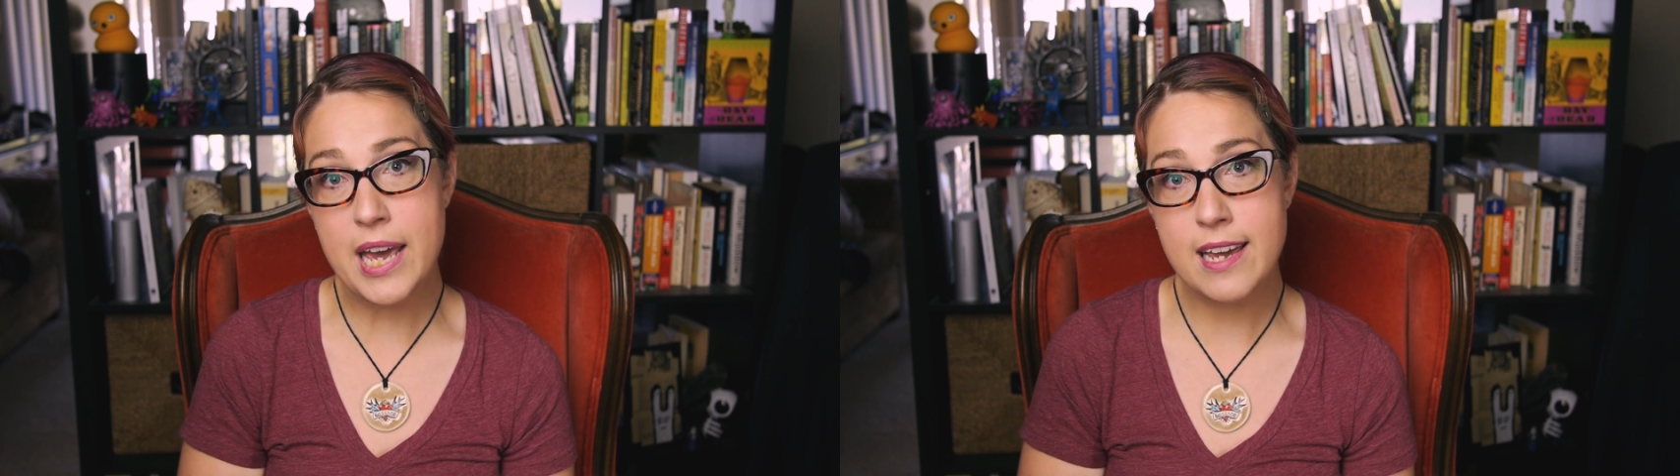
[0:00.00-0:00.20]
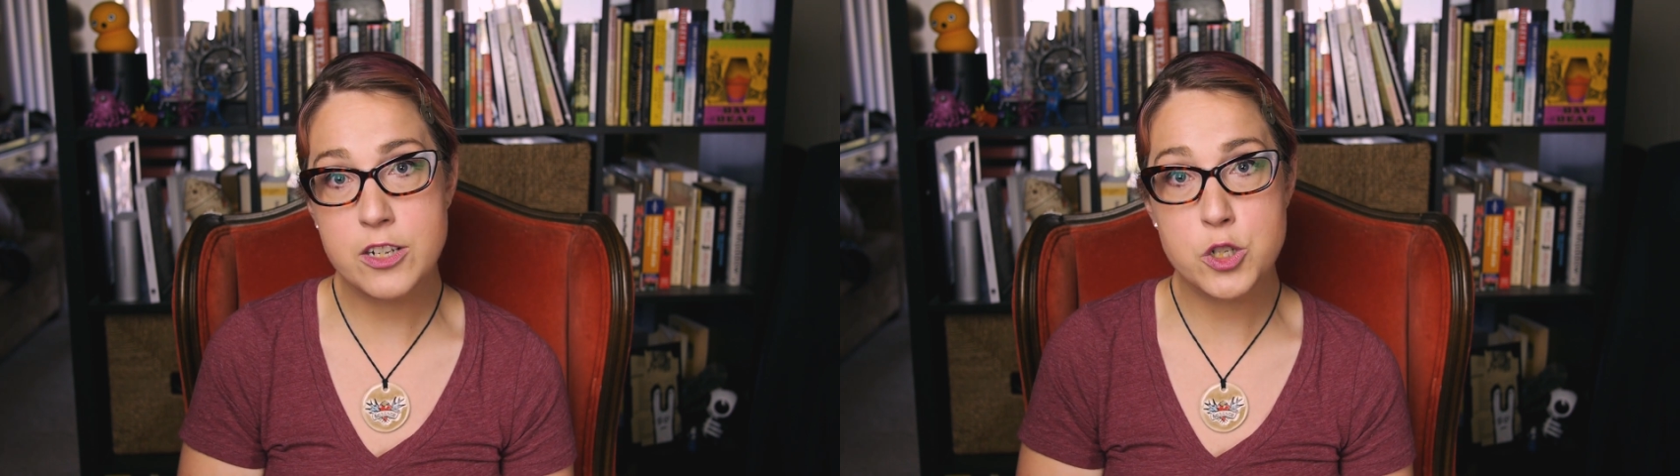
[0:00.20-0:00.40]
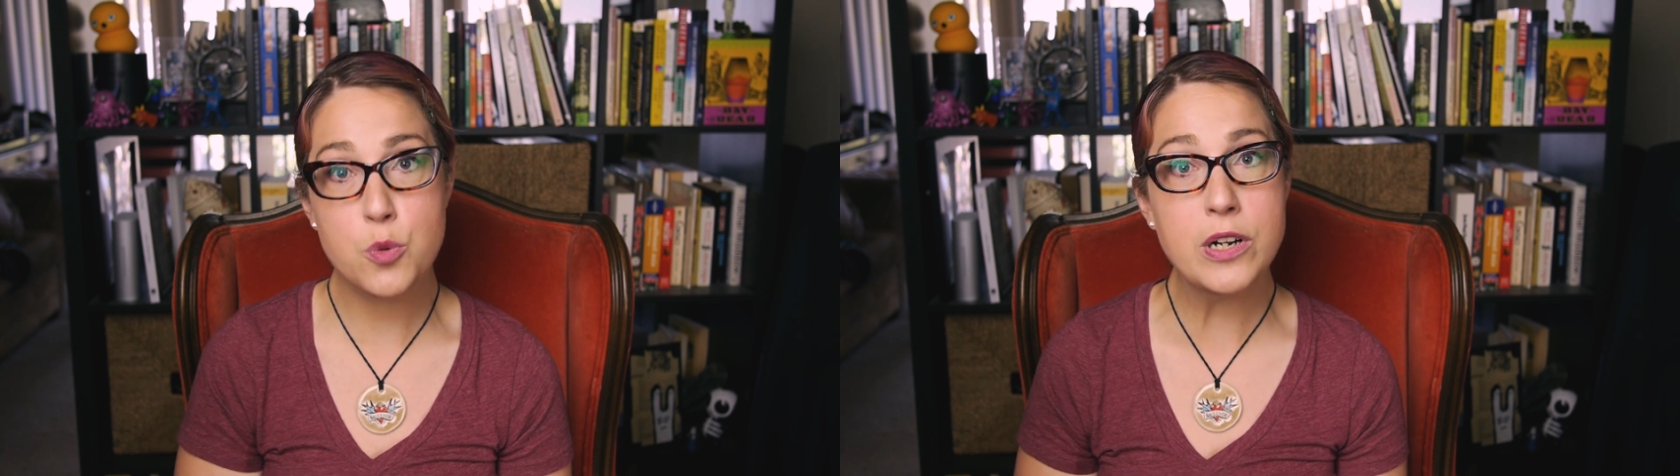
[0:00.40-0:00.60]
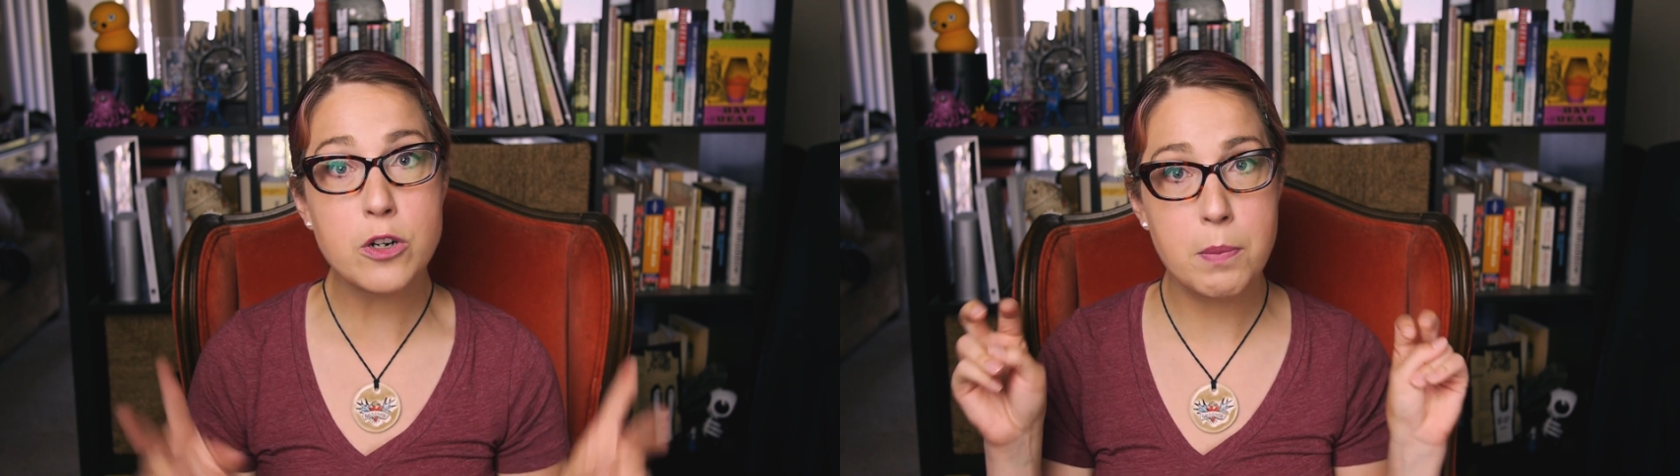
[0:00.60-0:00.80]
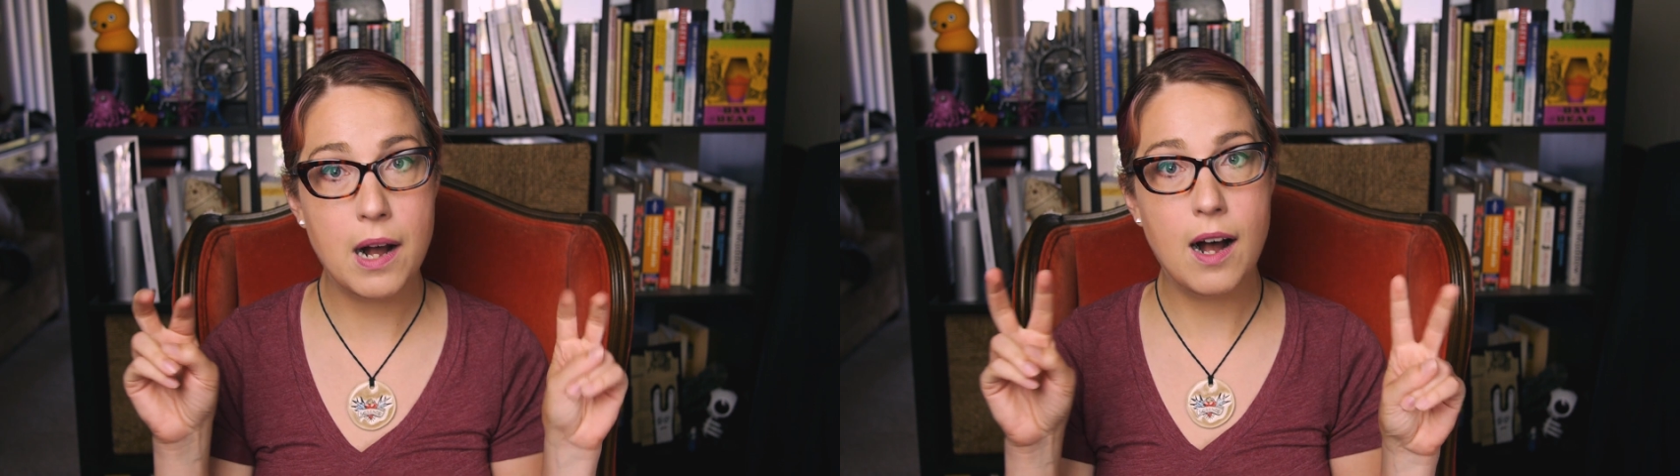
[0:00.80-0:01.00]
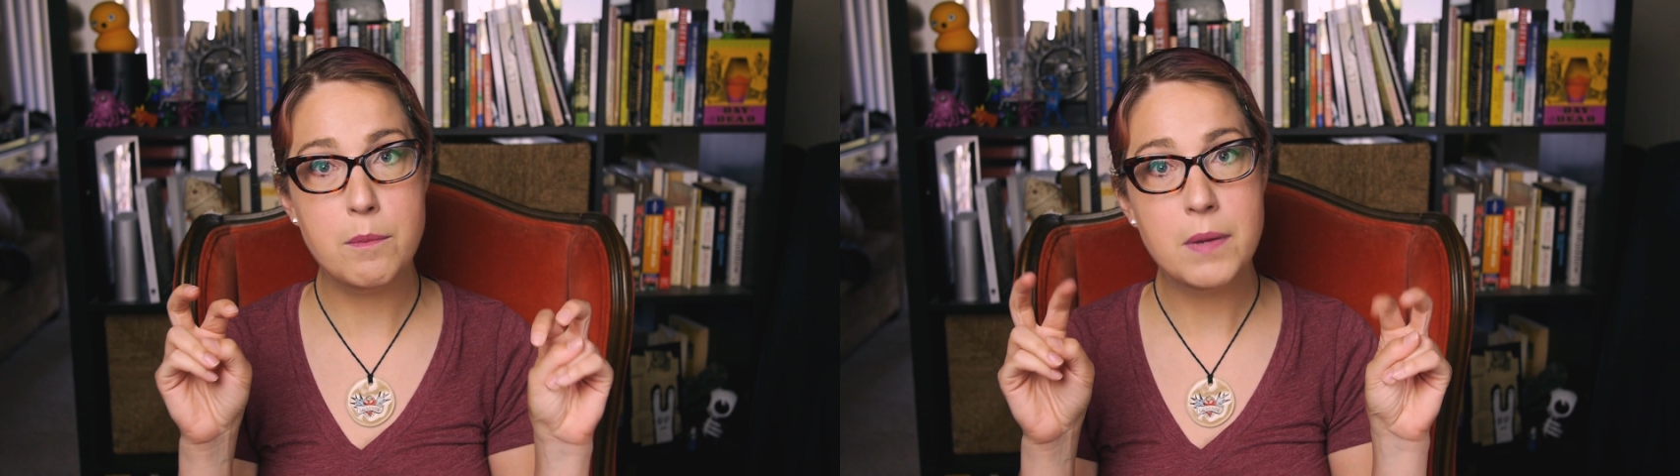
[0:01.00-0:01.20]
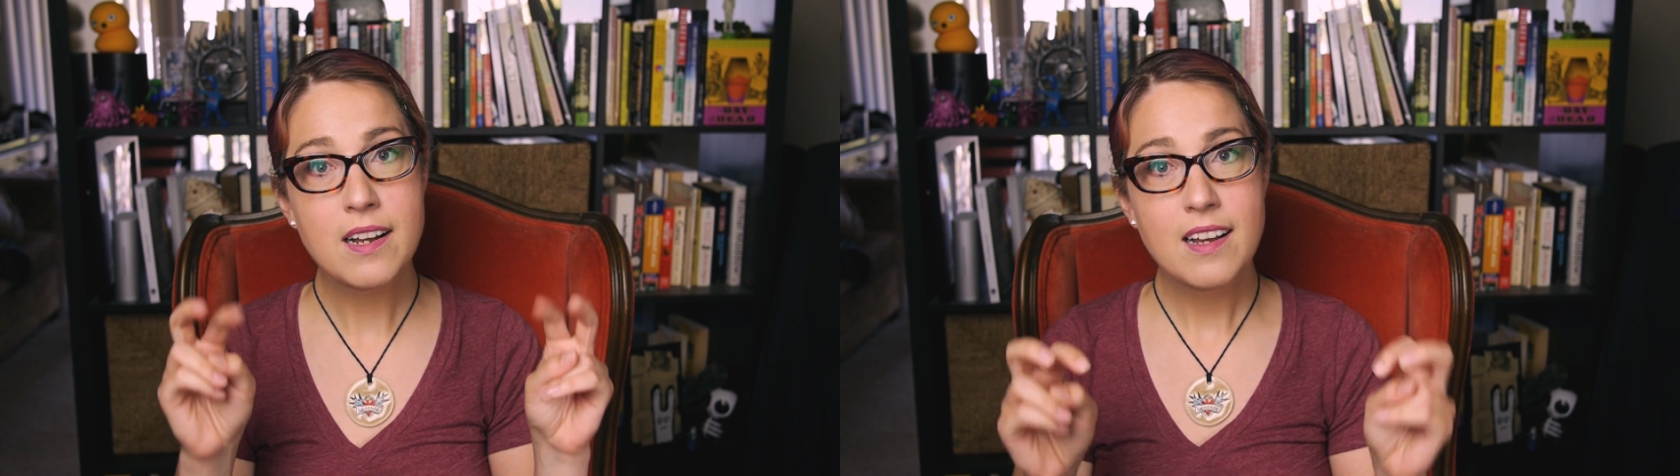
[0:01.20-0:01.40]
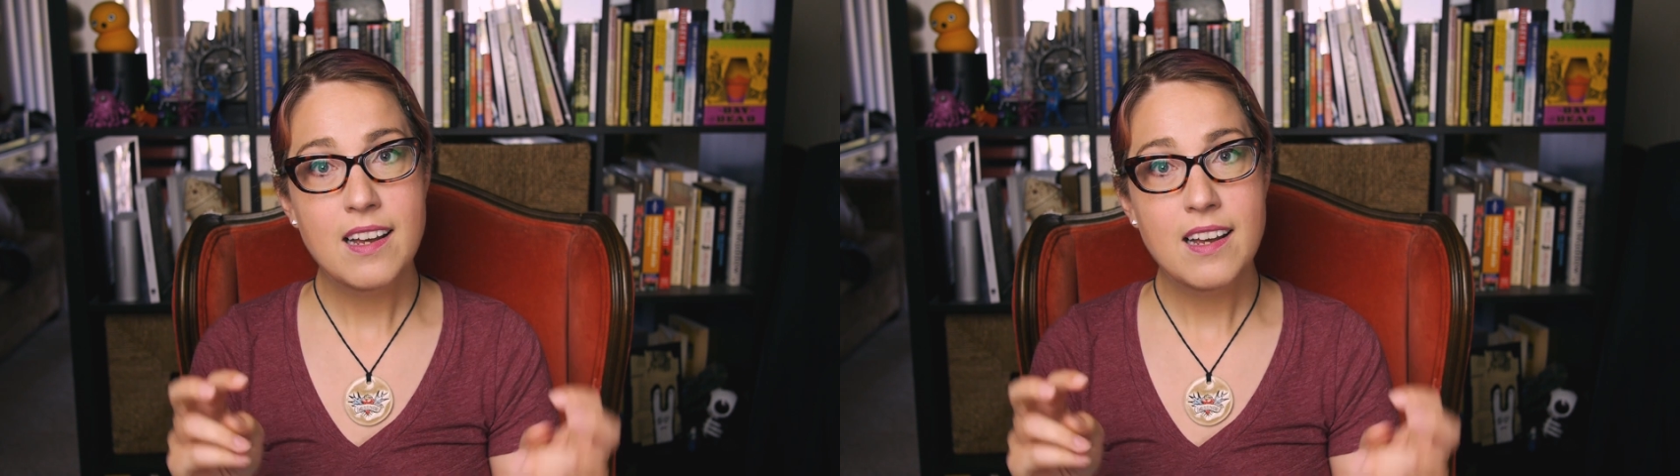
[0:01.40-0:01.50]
a Twitter bomb.